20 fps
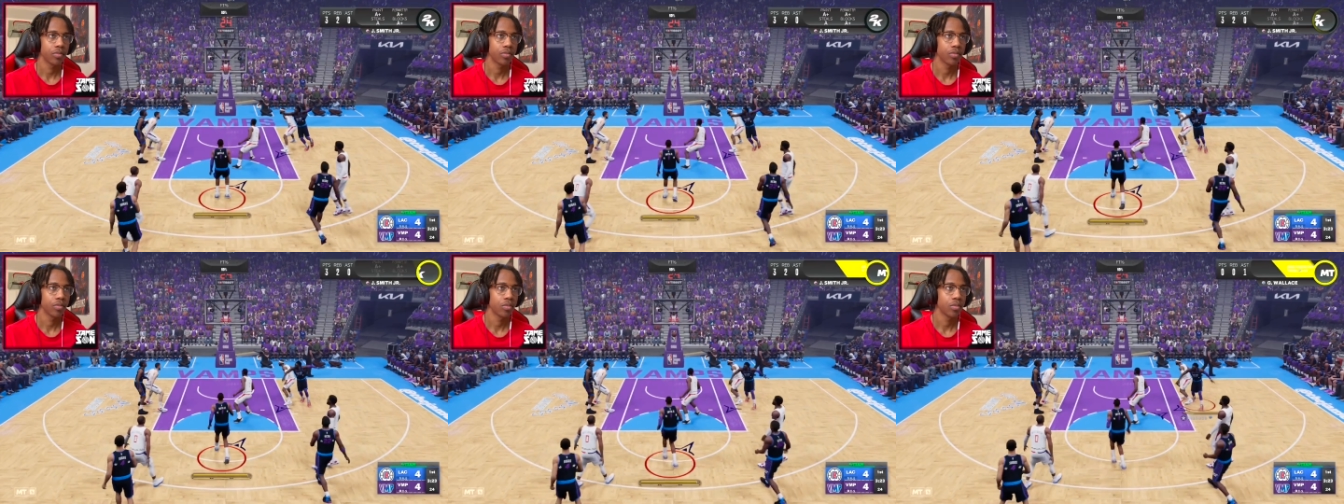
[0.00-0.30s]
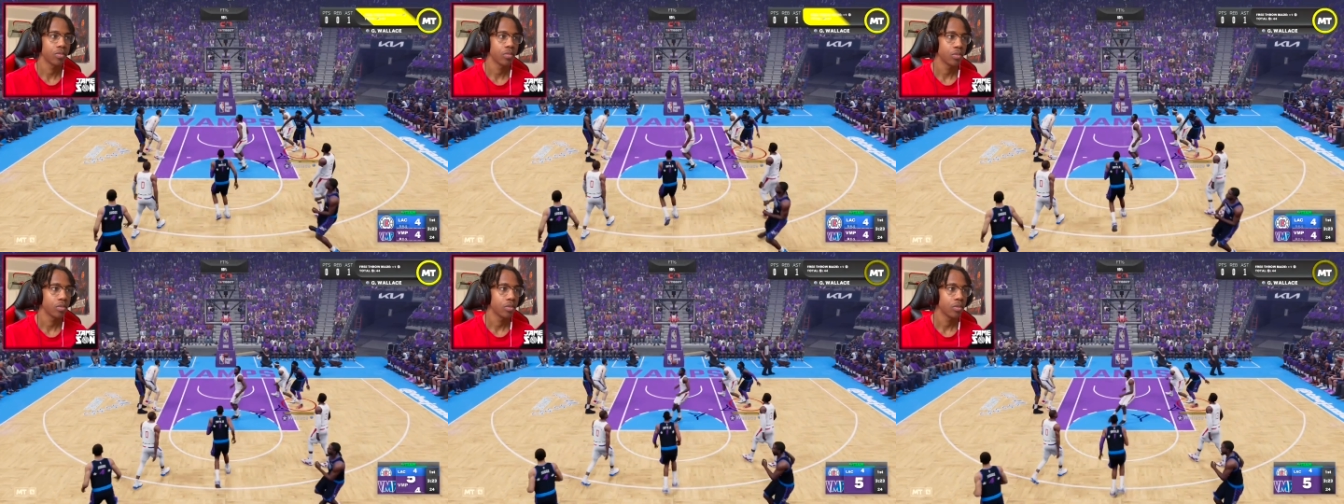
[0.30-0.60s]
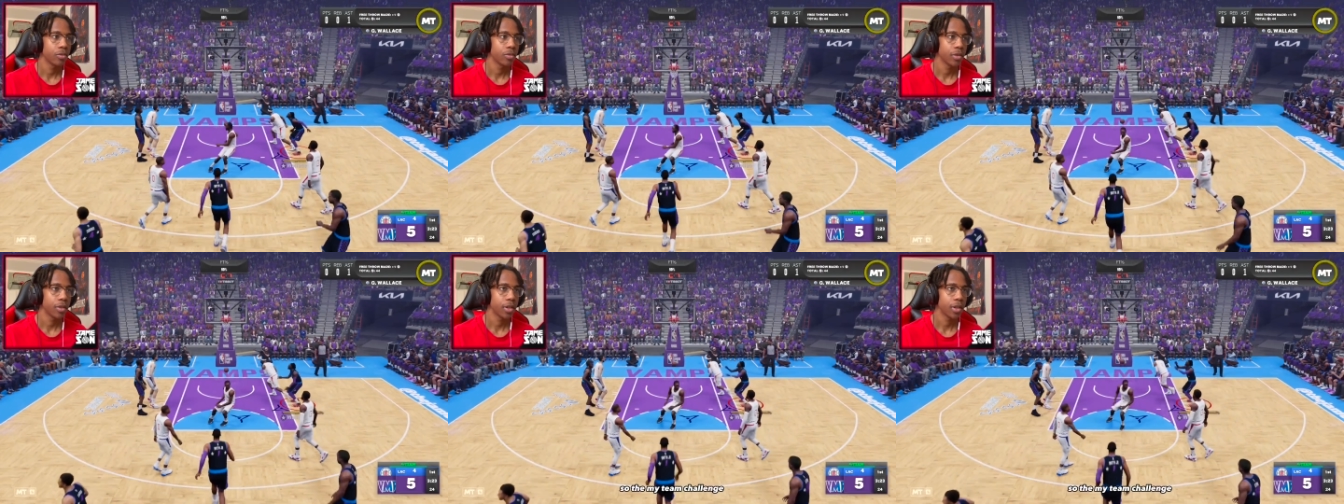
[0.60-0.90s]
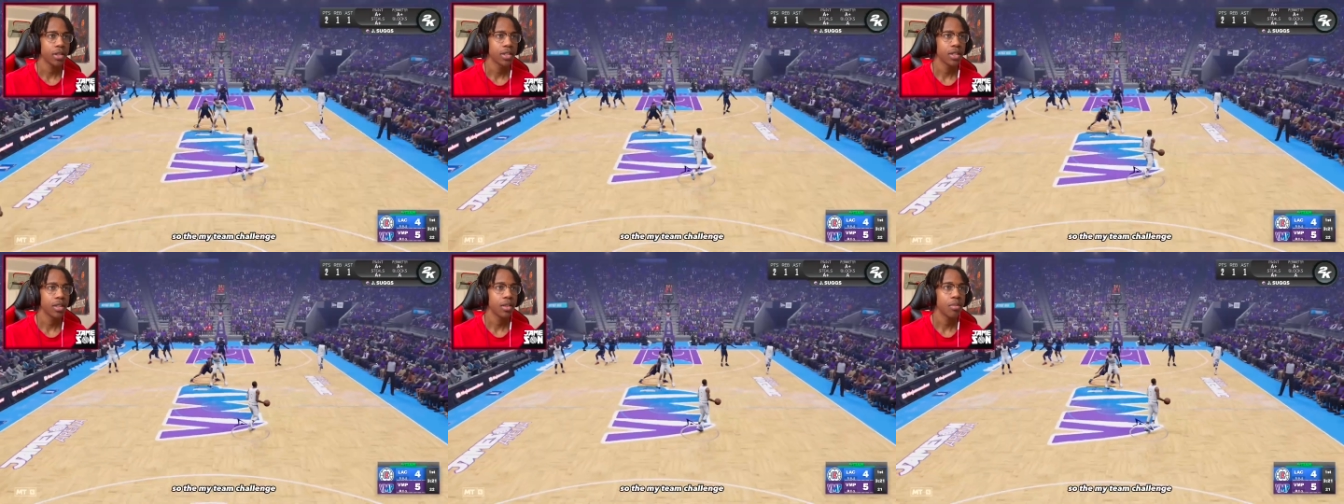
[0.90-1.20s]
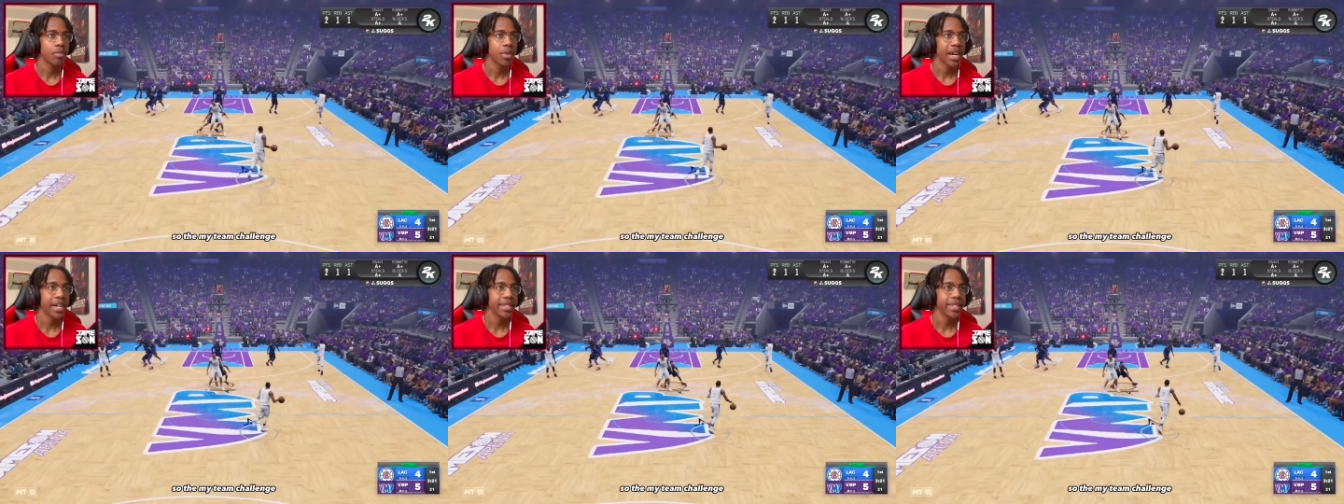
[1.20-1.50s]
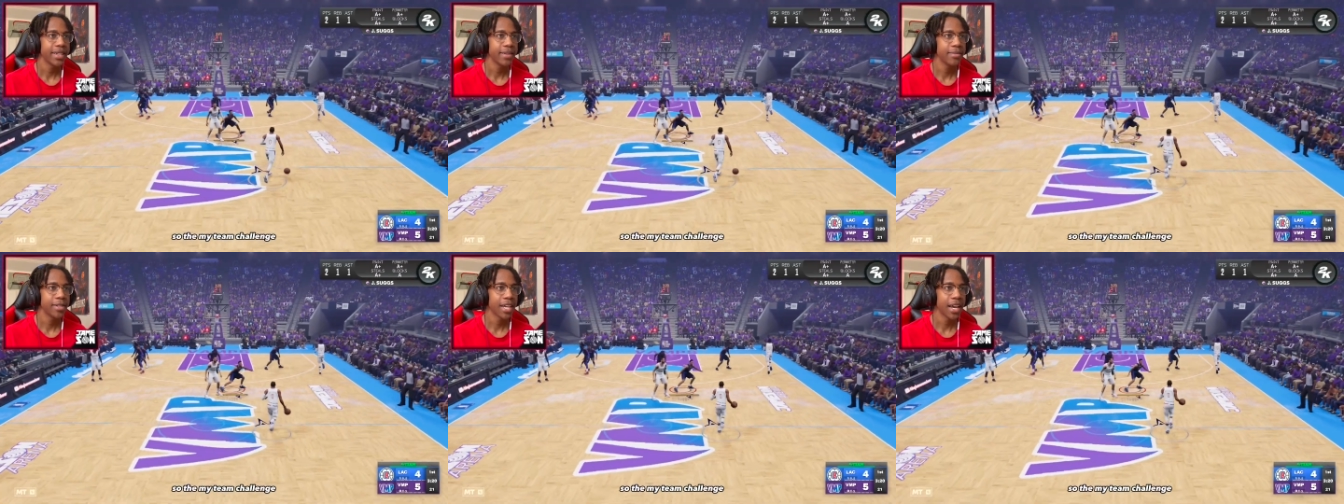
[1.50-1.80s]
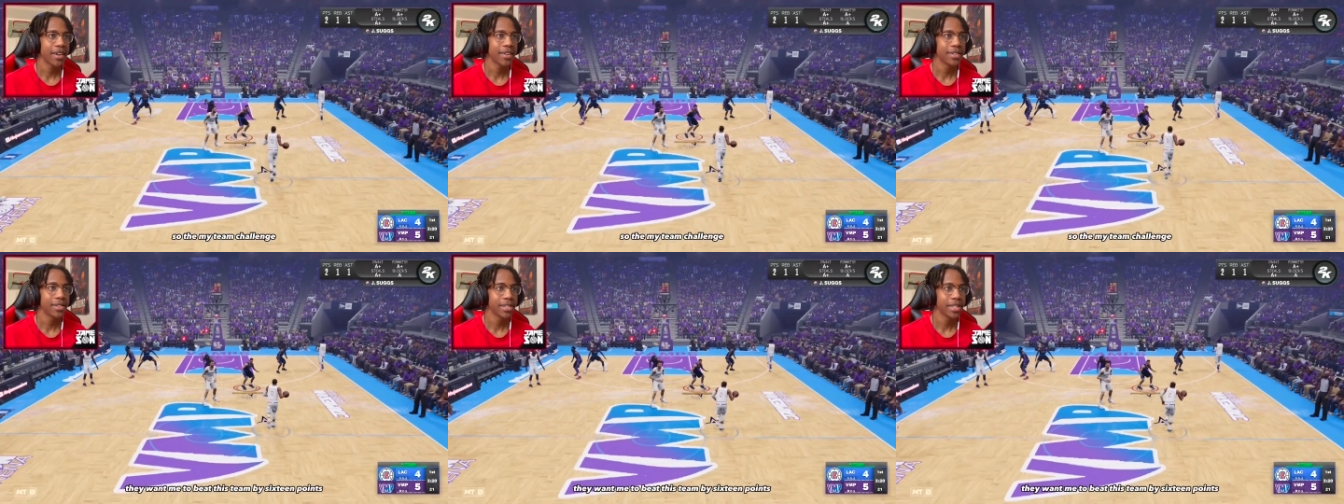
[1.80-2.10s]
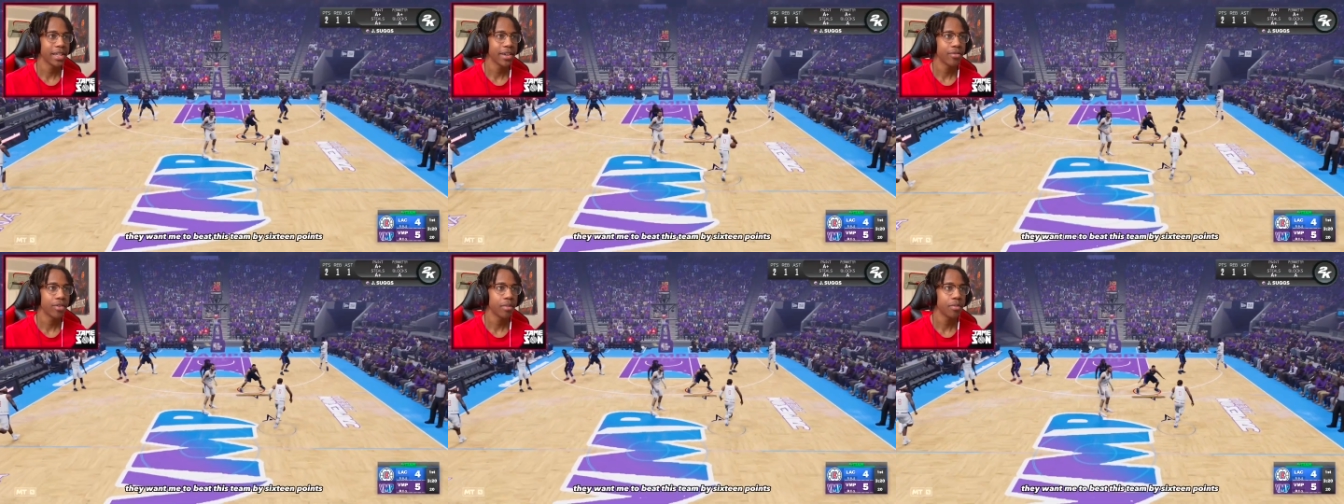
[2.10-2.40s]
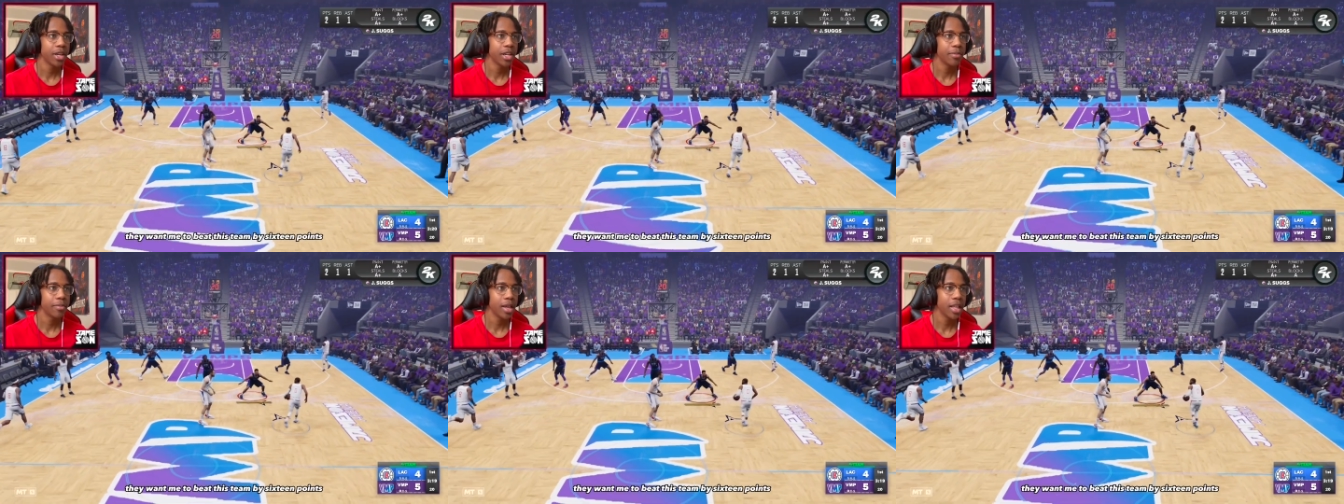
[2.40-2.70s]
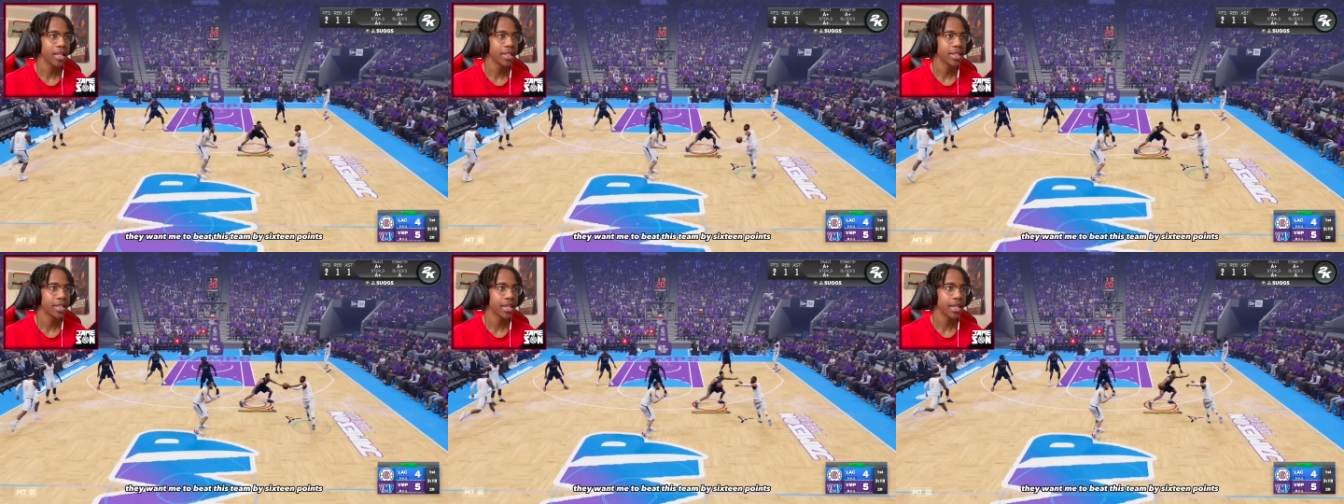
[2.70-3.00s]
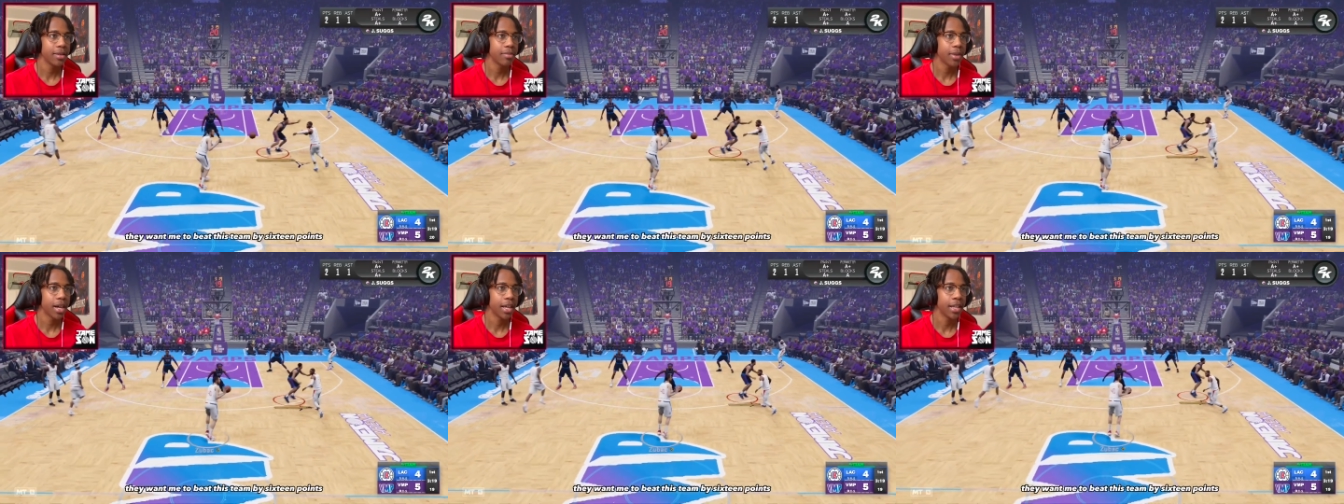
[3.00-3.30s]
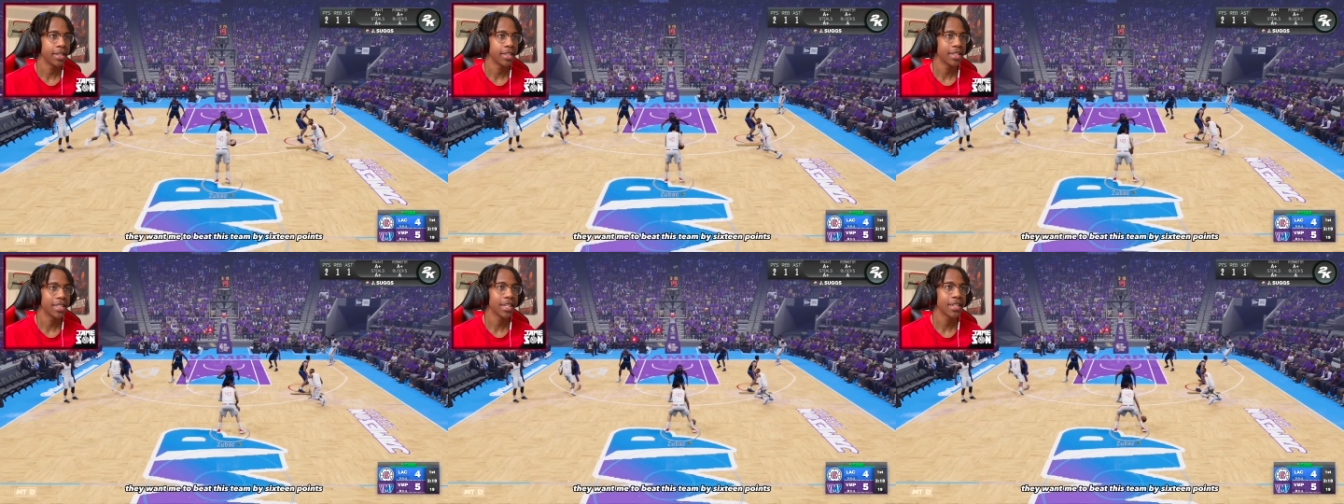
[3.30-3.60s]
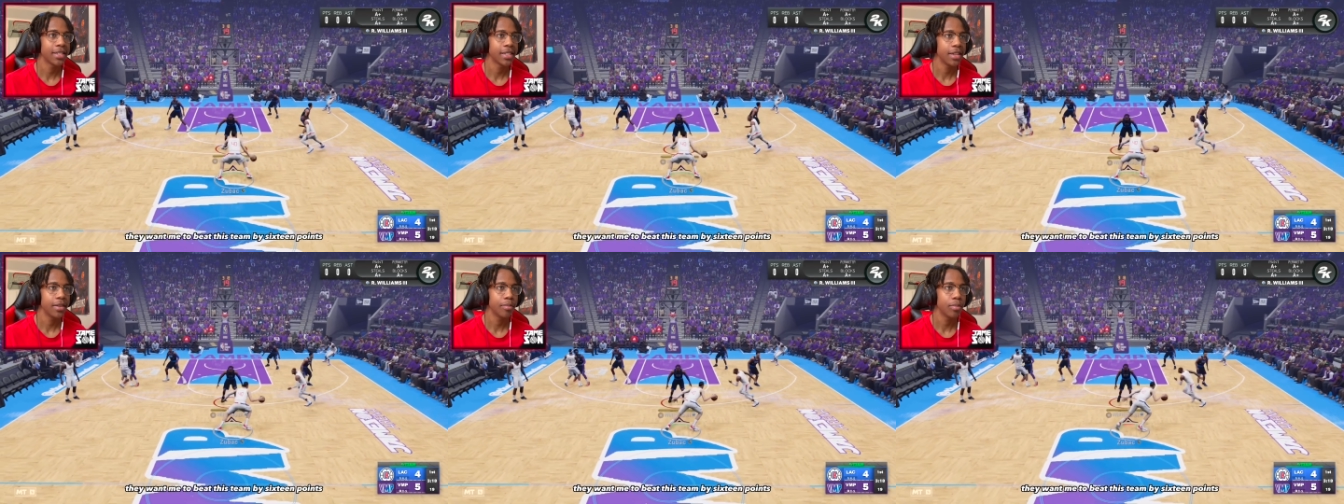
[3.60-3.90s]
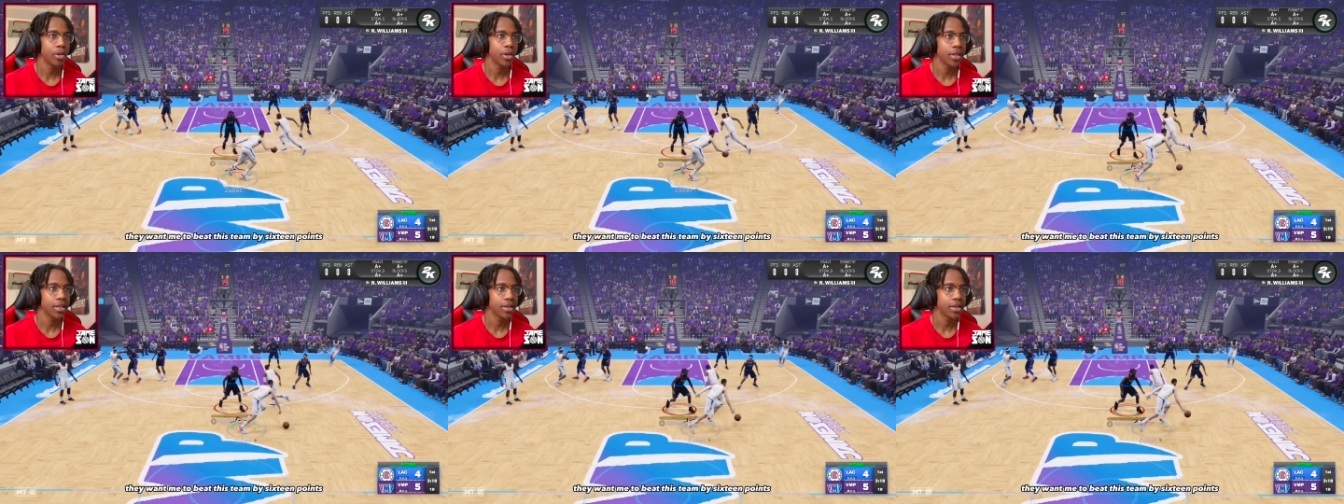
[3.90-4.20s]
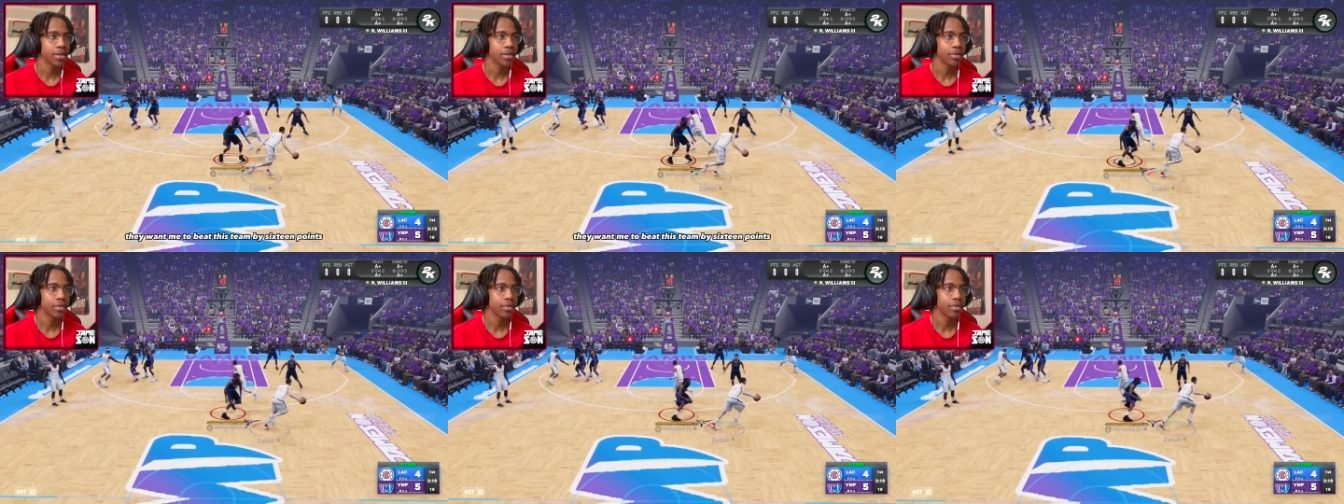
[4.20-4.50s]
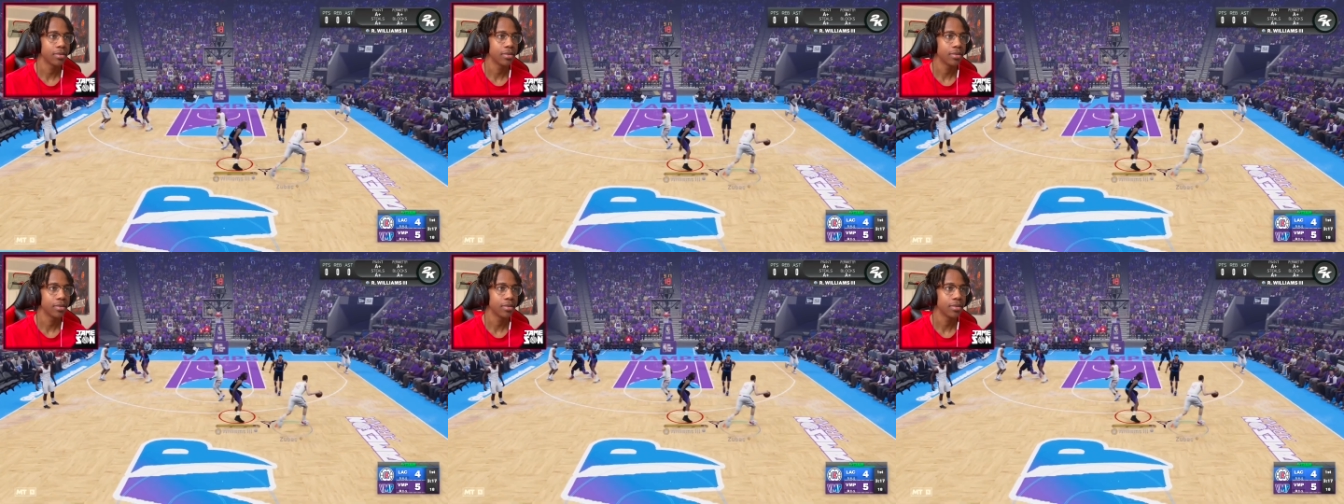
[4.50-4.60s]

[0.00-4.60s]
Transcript: Look at how they... So the my team challenge, they want me to beat this team by sixteen points